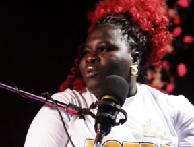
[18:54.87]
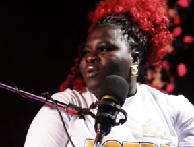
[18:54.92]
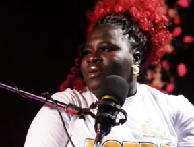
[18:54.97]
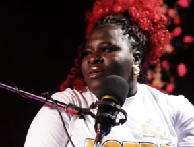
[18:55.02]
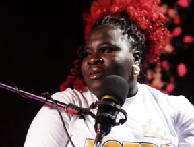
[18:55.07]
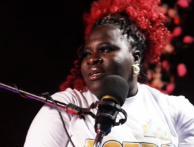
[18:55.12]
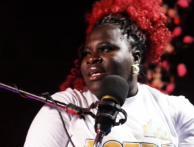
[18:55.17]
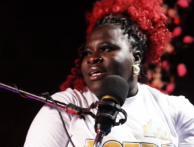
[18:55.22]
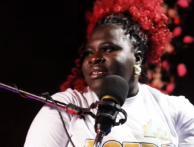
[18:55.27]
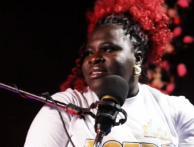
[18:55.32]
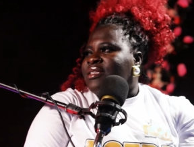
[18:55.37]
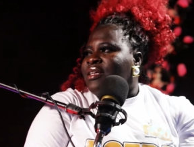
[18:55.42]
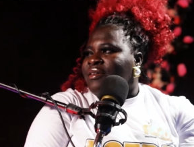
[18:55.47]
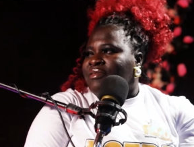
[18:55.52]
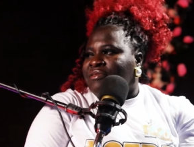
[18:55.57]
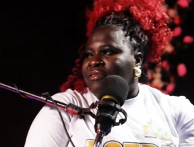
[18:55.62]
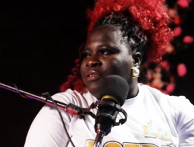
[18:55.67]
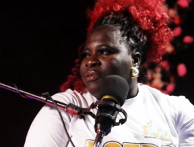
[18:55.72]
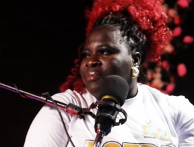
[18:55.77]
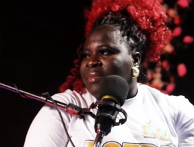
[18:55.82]
what God has
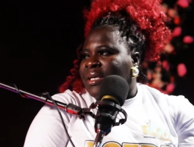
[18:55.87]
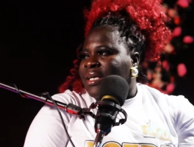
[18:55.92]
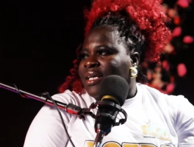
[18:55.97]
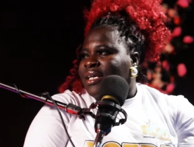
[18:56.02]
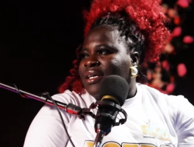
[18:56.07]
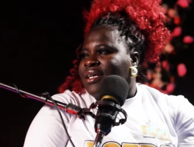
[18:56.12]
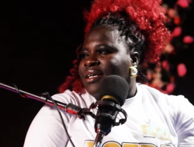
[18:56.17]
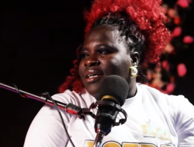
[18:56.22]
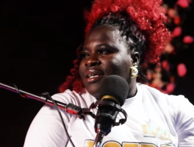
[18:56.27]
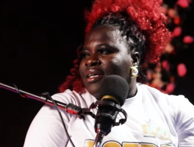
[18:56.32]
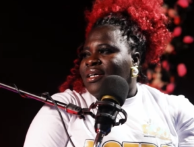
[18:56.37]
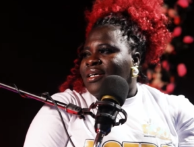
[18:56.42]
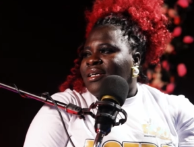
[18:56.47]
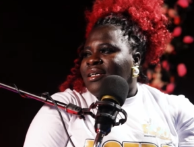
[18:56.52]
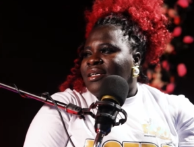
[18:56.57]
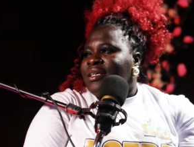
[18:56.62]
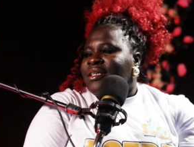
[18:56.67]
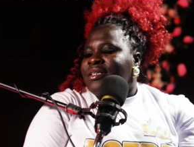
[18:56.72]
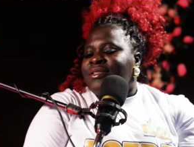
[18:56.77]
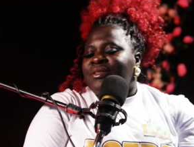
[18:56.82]
done for me.
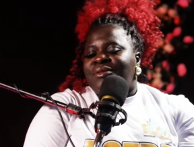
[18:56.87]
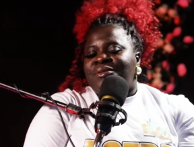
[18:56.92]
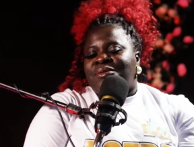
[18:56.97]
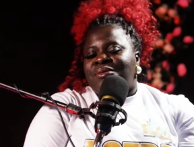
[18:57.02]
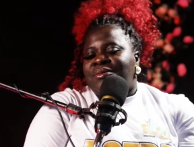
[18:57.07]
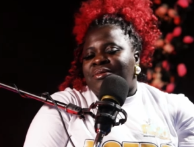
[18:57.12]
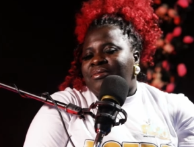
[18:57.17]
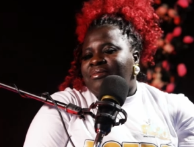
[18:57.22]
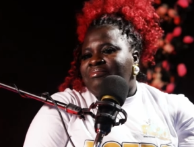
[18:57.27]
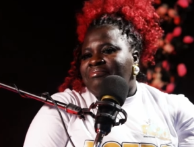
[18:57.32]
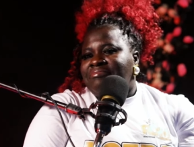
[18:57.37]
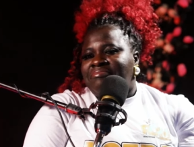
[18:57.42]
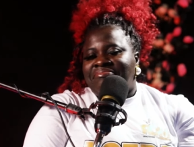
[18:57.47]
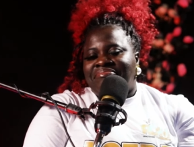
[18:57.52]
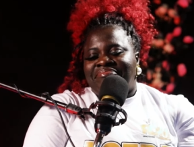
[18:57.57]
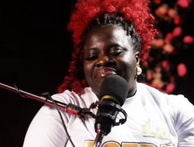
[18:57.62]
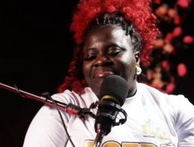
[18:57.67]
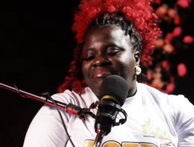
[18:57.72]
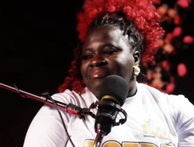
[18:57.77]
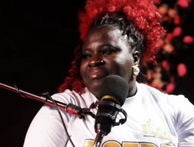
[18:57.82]
Okay. So
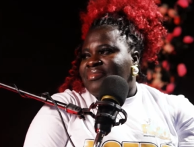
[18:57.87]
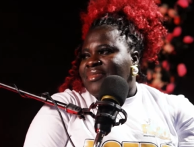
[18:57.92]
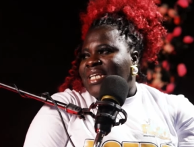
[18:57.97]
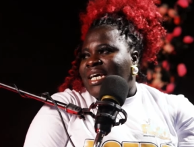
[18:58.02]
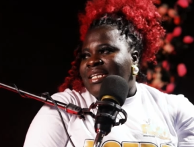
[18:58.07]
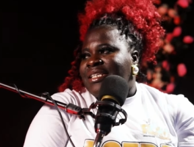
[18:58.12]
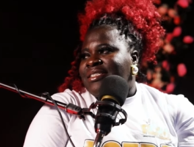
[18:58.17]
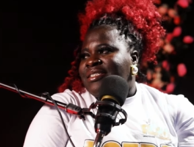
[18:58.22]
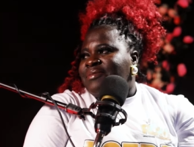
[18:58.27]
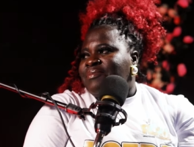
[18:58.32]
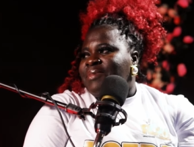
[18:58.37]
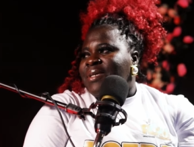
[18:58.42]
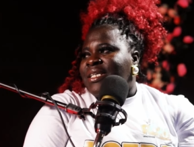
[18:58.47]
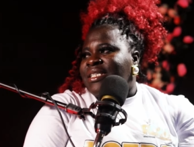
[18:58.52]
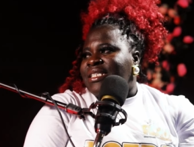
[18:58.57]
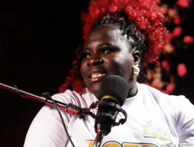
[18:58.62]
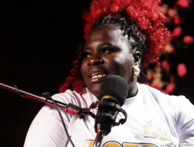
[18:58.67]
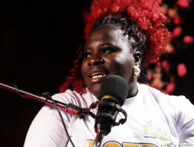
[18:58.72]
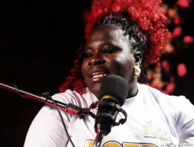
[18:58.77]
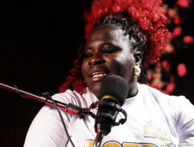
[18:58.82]
that is
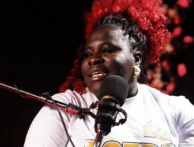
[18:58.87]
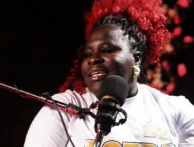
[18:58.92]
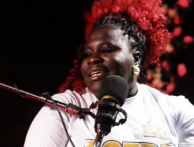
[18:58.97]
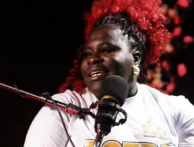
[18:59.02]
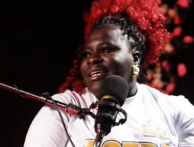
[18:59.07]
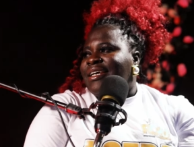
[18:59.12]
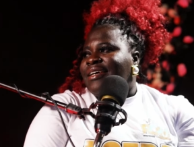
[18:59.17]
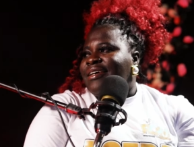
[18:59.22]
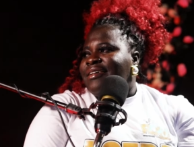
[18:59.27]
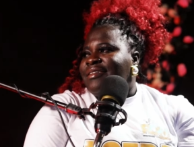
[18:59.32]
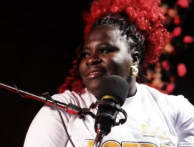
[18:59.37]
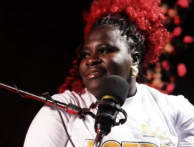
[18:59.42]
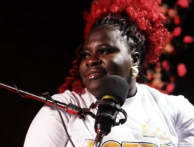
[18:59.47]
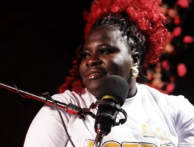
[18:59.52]
basically it.